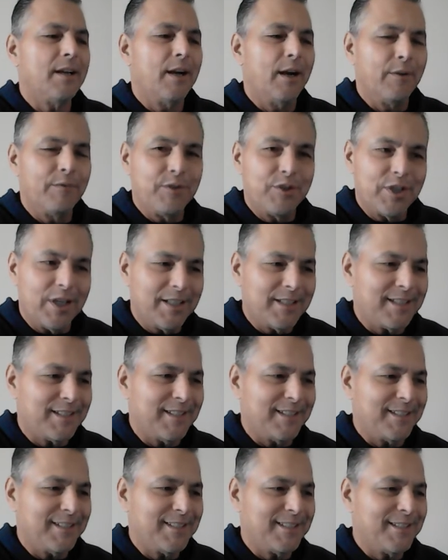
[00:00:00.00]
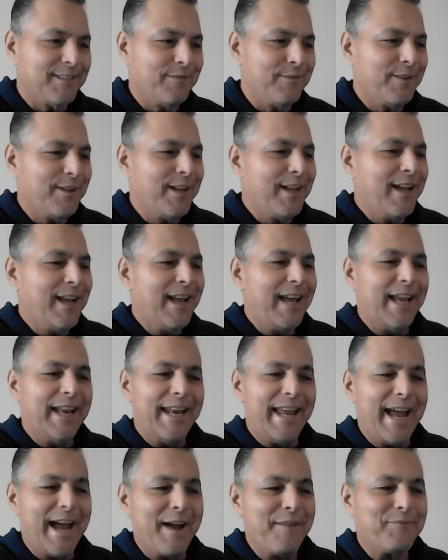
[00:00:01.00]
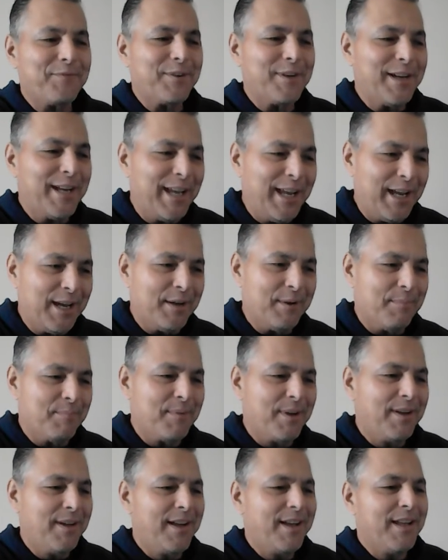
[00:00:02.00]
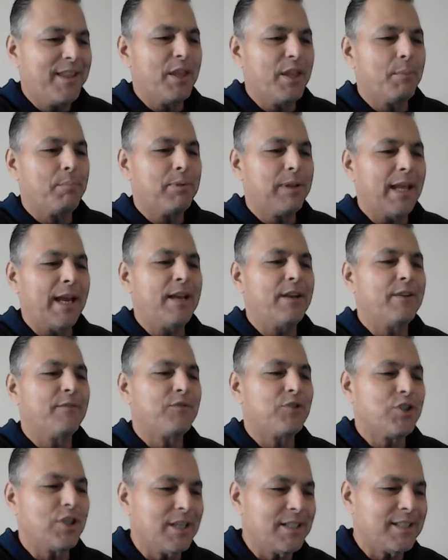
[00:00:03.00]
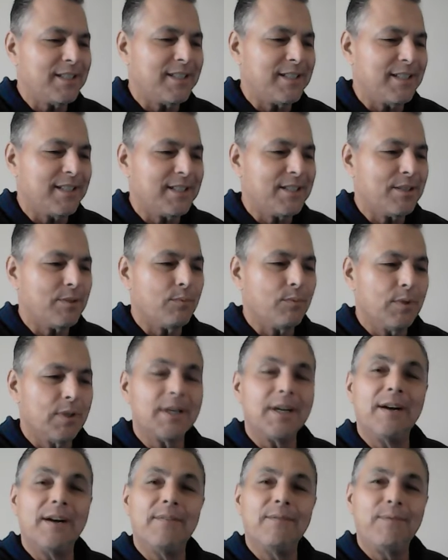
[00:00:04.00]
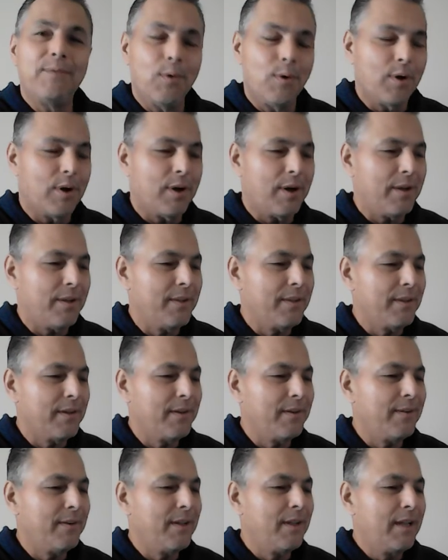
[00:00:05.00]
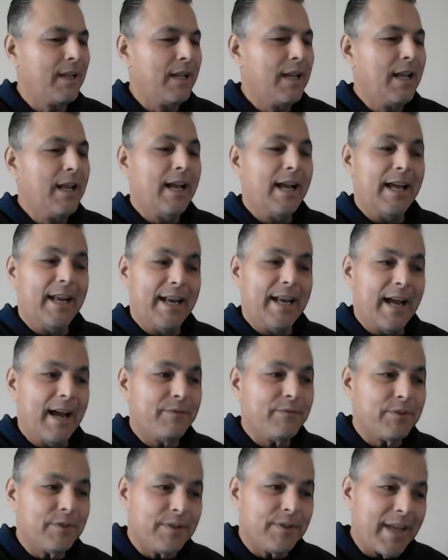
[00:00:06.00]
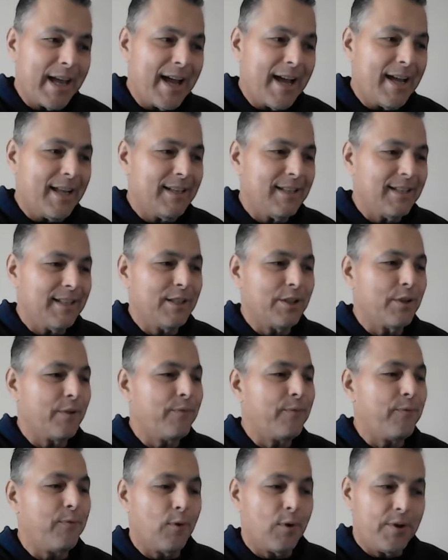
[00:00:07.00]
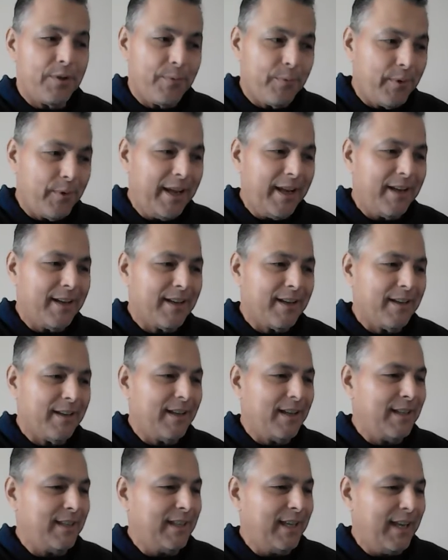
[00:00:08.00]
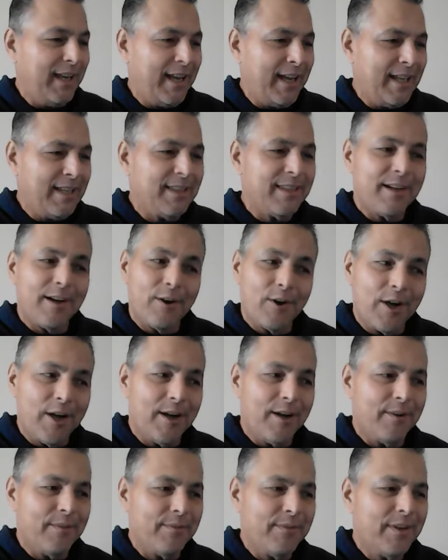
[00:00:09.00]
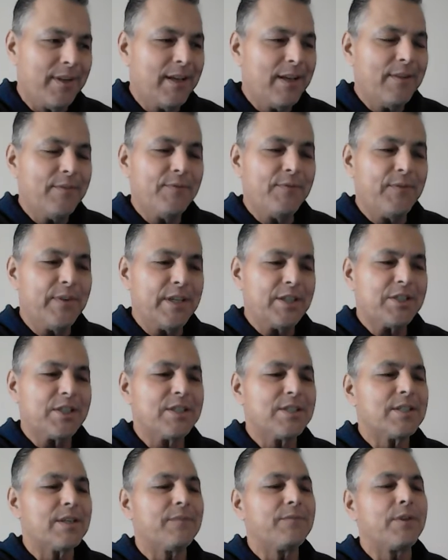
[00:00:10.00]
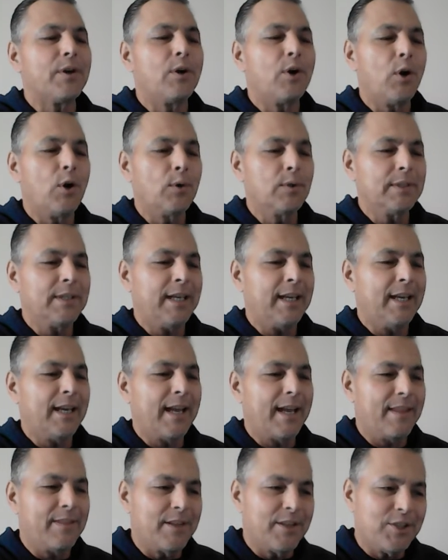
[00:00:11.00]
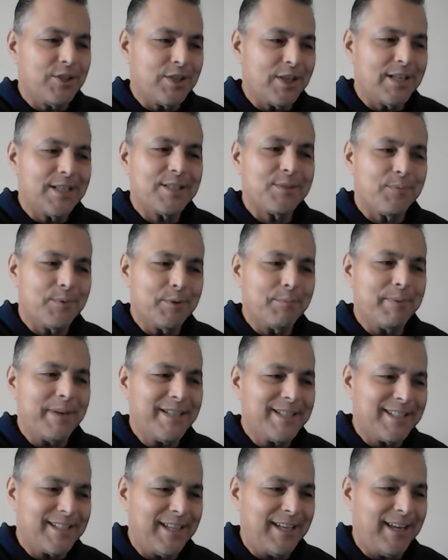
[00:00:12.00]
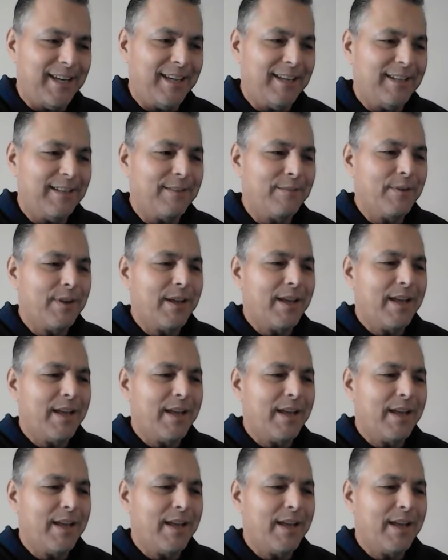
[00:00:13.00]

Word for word: of justice. And after him, the plan of justice will come forth. And after that, in the fourth week, in the end thereof, visions of the holy and the just will be seen,